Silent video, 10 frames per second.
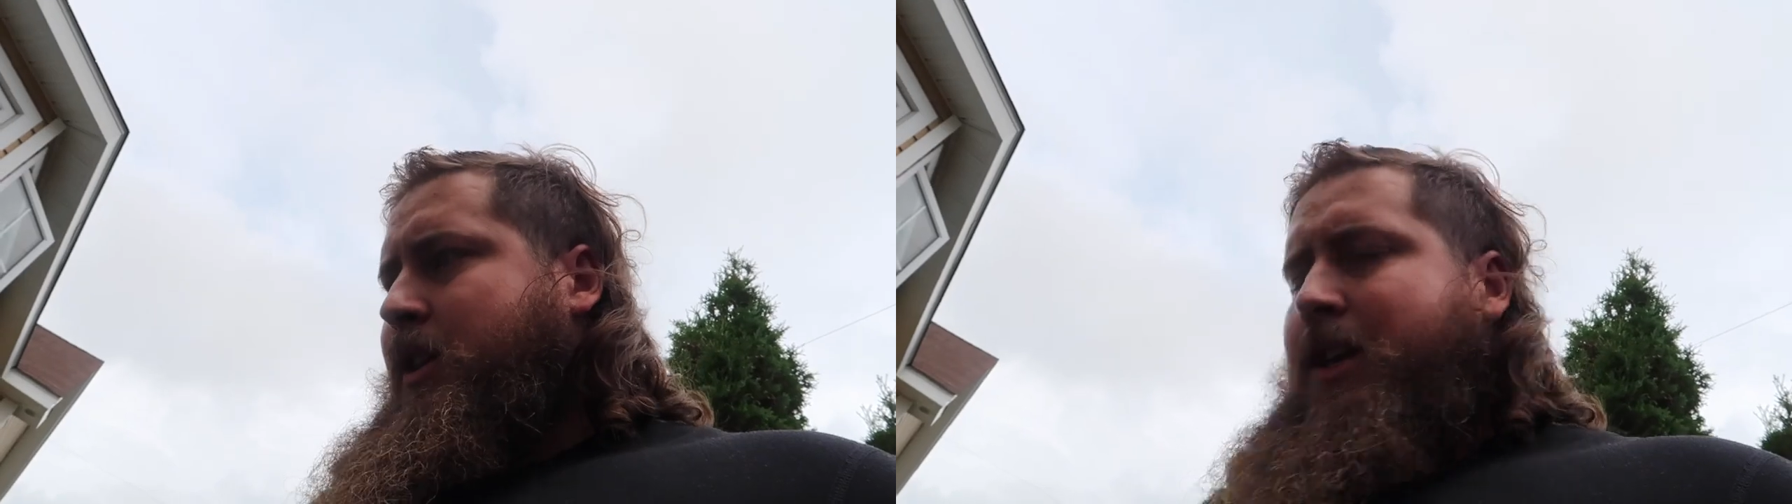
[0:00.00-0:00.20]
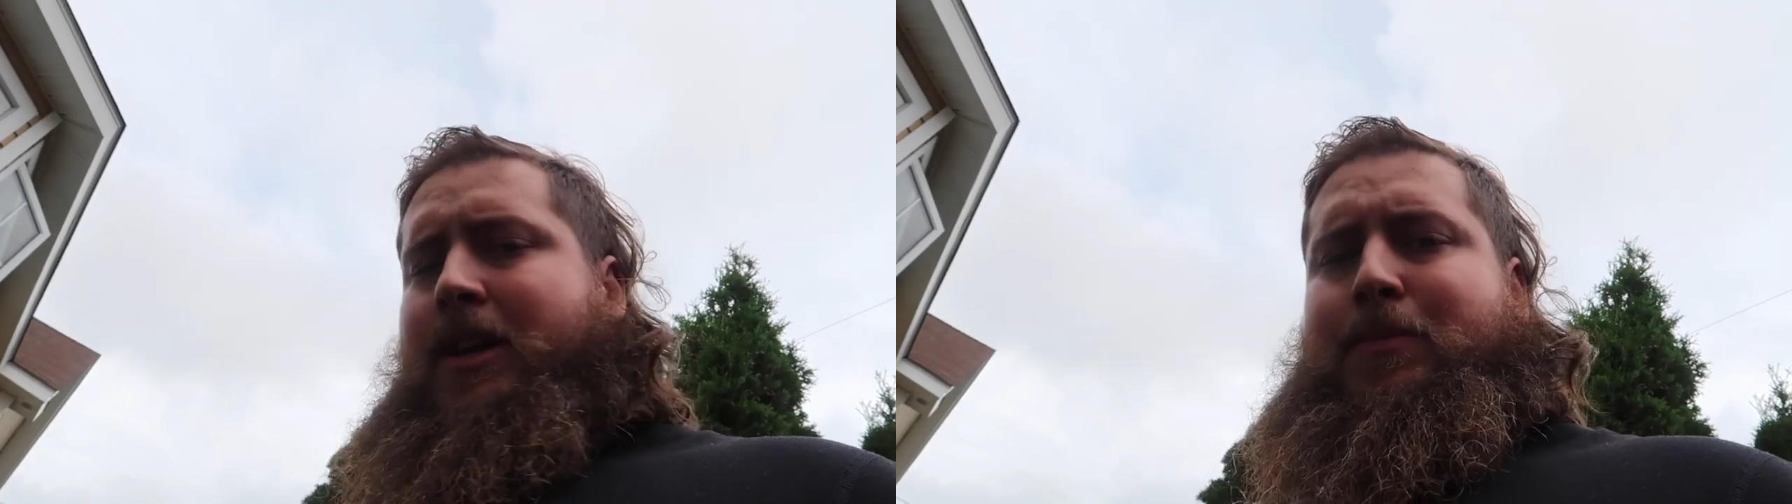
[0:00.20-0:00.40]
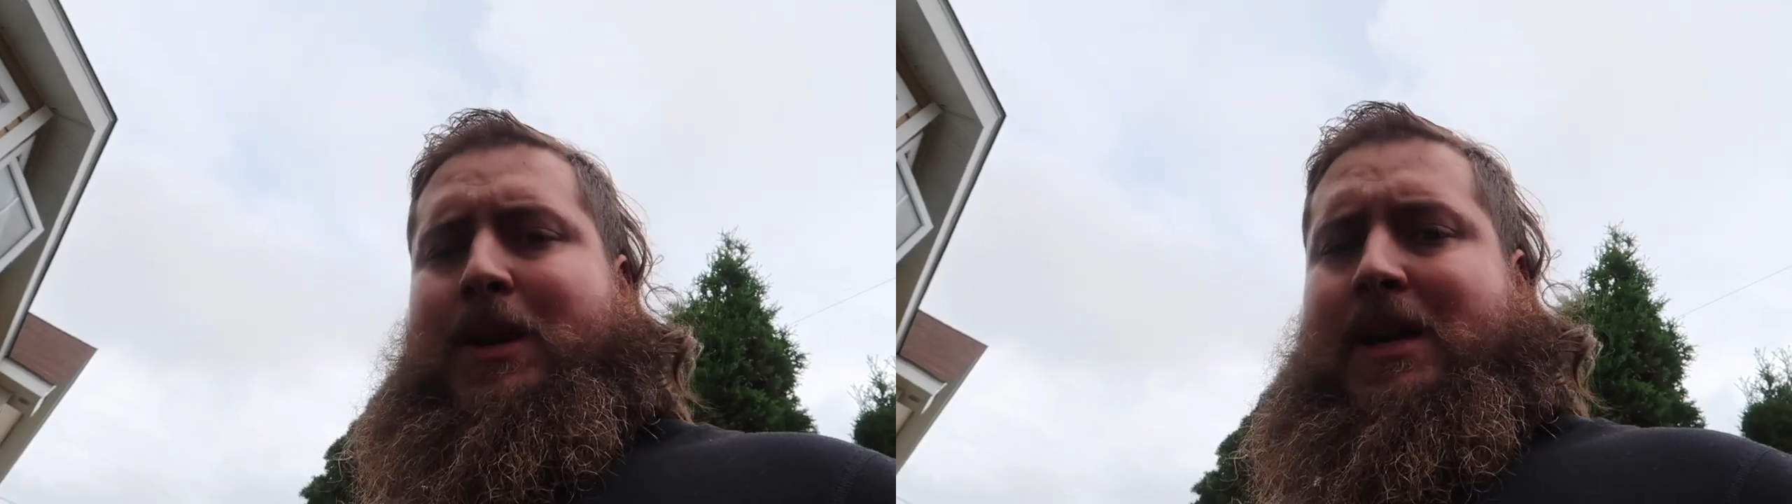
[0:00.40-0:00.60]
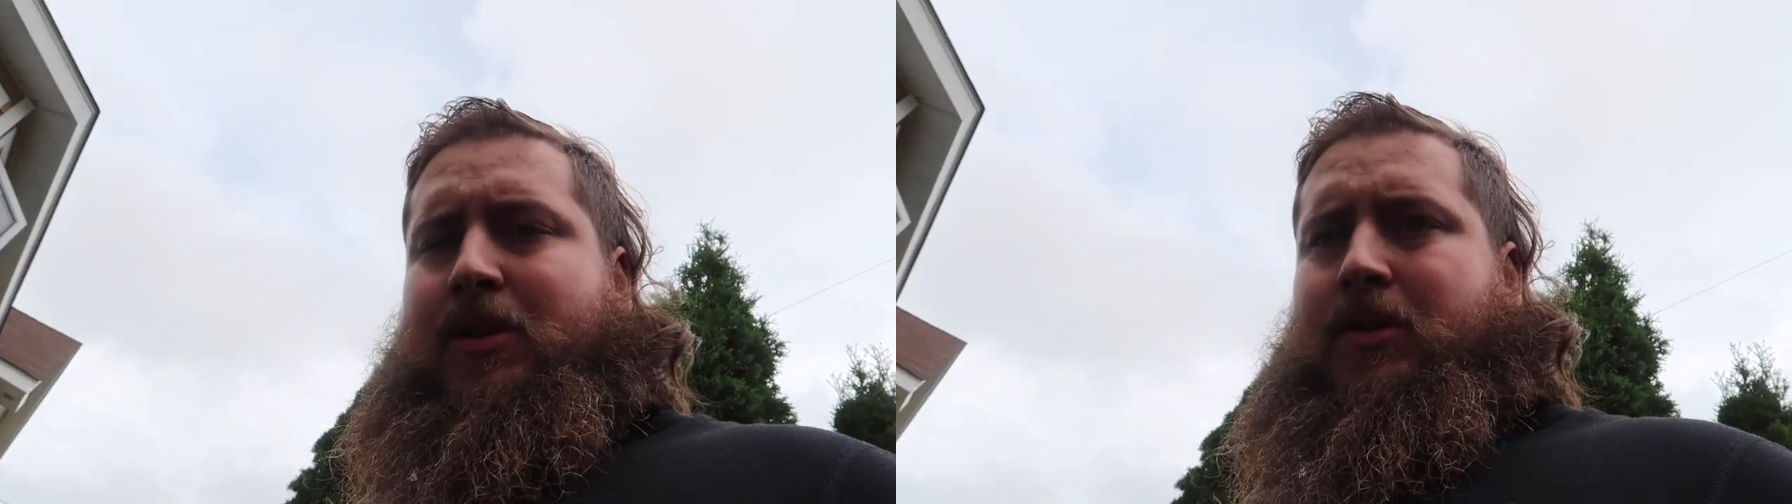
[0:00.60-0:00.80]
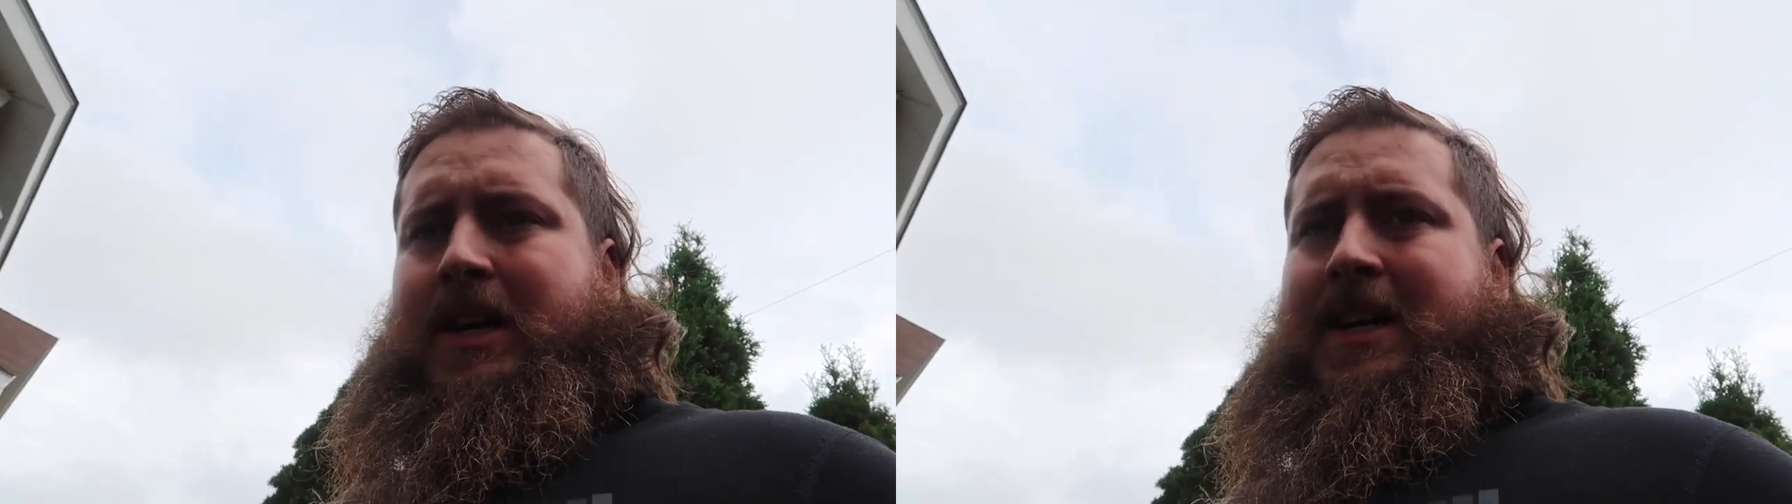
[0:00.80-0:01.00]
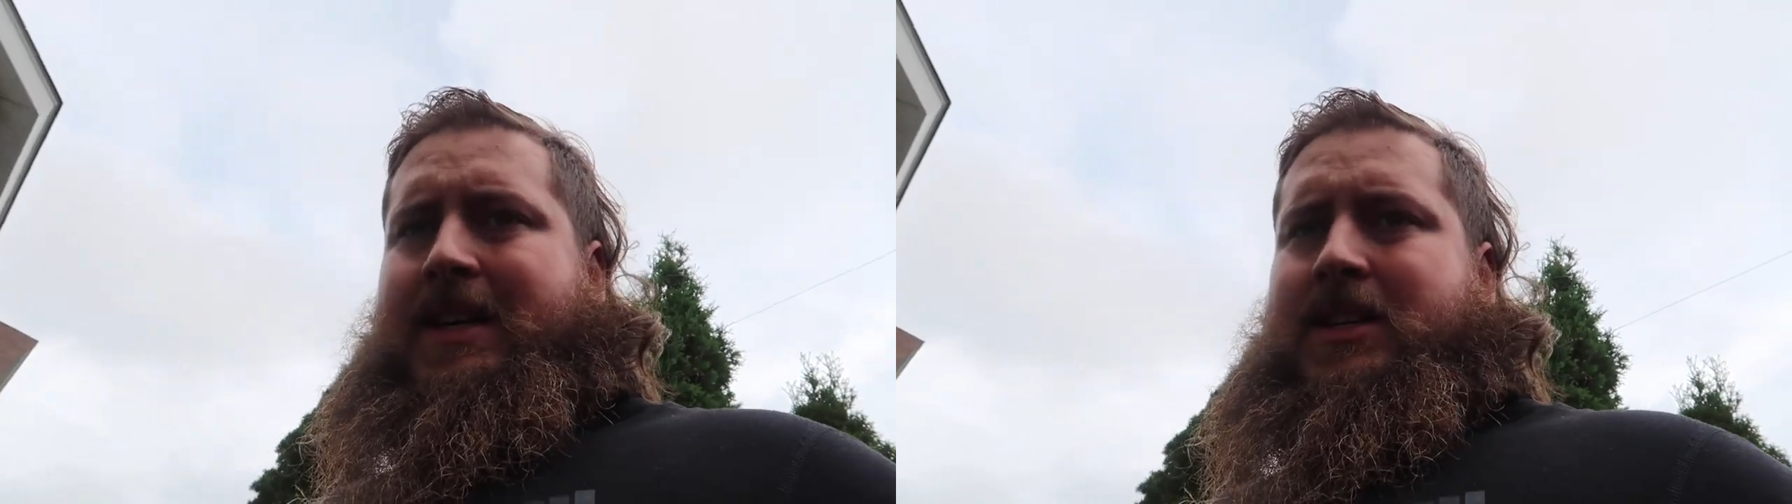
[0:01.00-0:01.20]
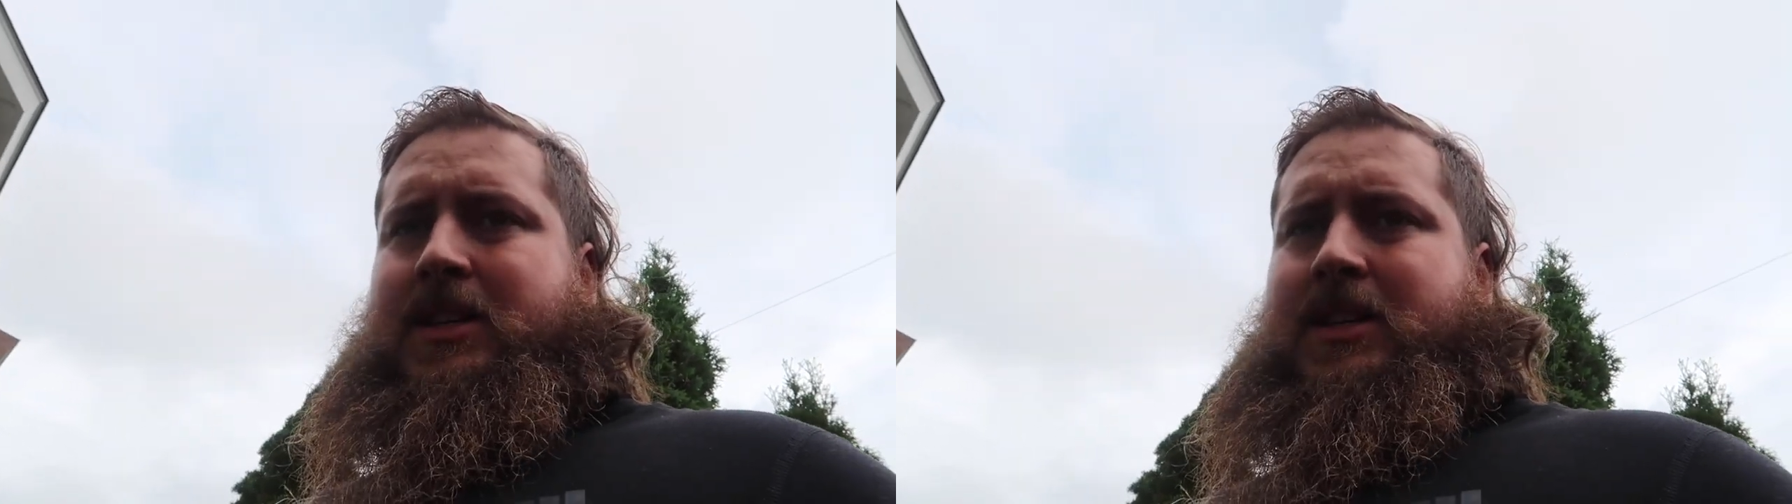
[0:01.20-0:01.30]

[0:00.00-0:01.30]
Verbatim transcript: clickbait you guys.